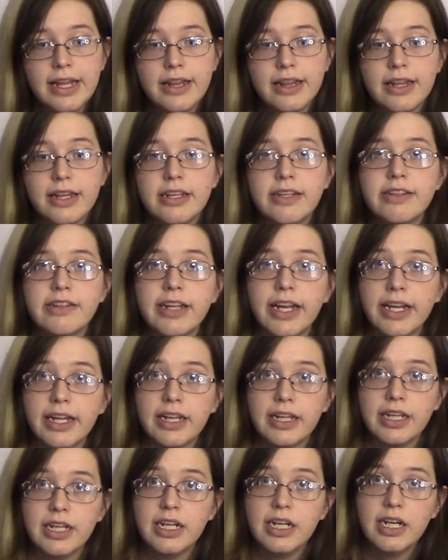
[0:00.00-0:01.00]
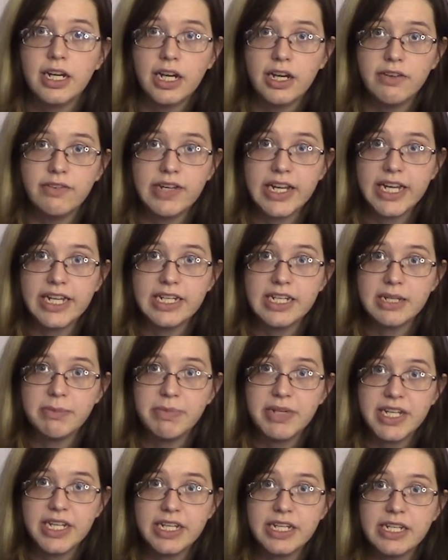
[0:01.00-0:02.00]
the cycling of
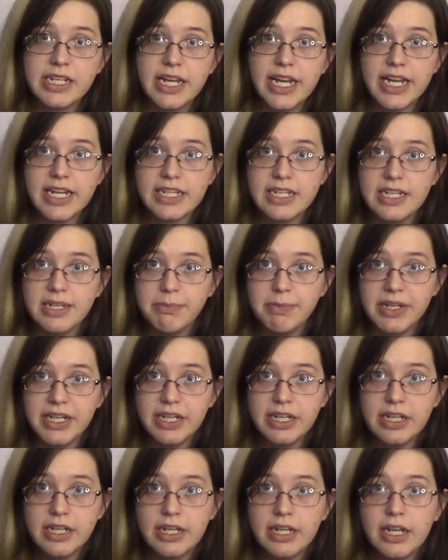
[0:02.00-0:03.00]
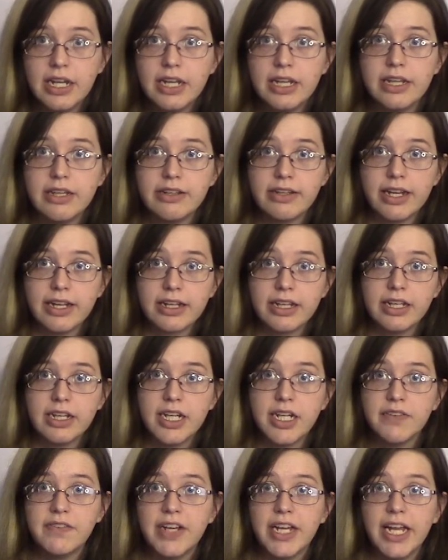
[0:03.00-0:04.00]
ADP to ATP, the cycling
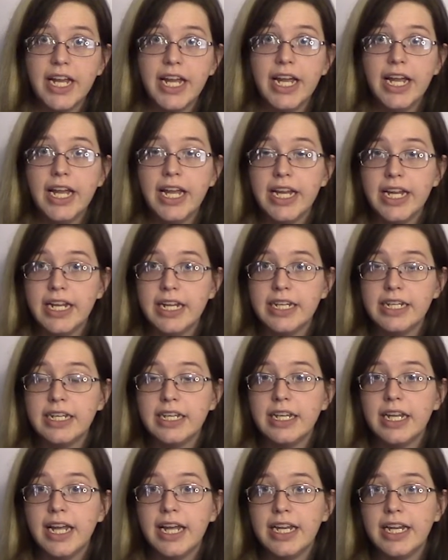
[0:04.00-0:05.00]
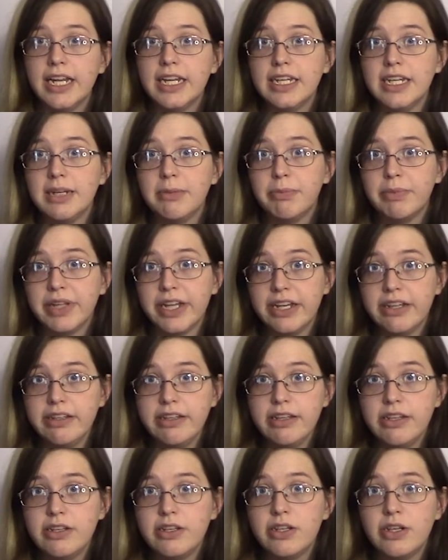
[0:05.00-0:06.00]
of NAD+
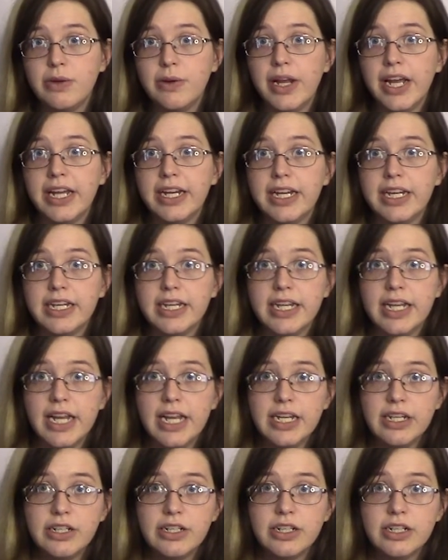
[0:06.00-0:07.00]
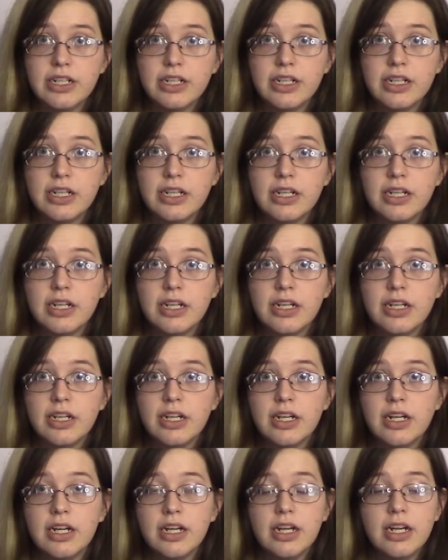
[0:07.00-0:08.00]
to NADH,
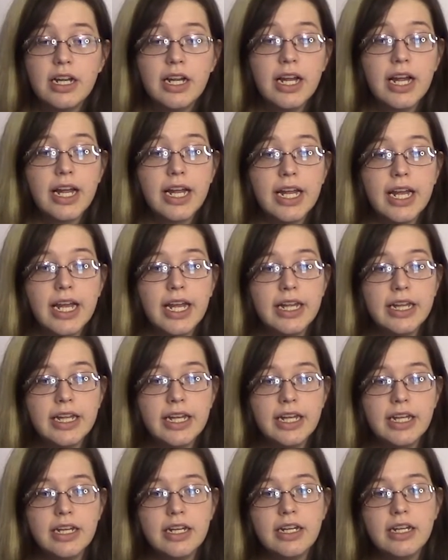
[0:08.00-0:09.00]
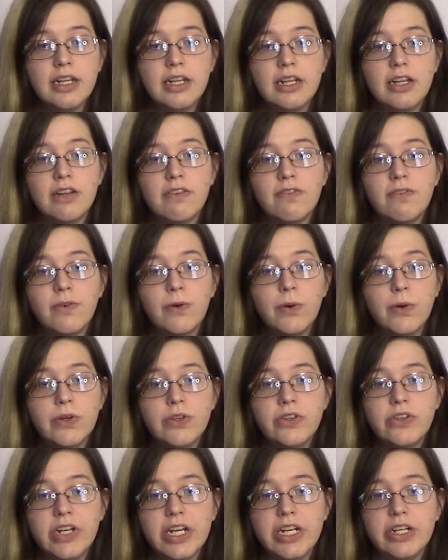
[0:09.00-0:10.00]
and then the 4
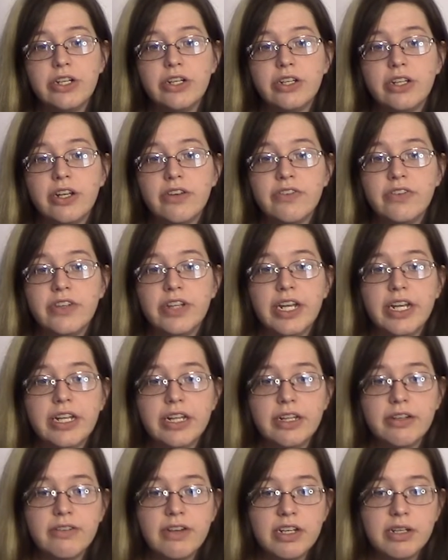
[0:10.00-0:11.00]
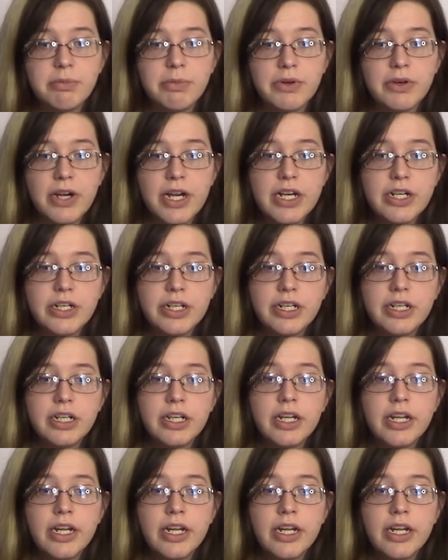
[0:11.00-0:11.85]
stages of cellular respiration